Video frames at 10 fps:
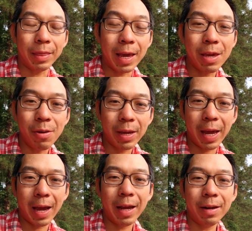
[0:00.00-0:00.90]
Thank you
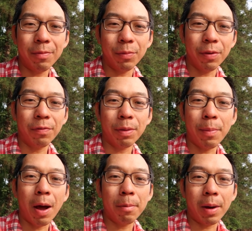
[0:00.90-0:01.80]
again from
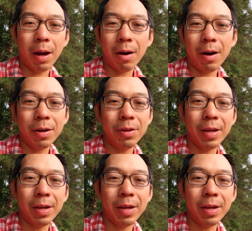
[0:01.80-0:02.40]
the bottom of my heart.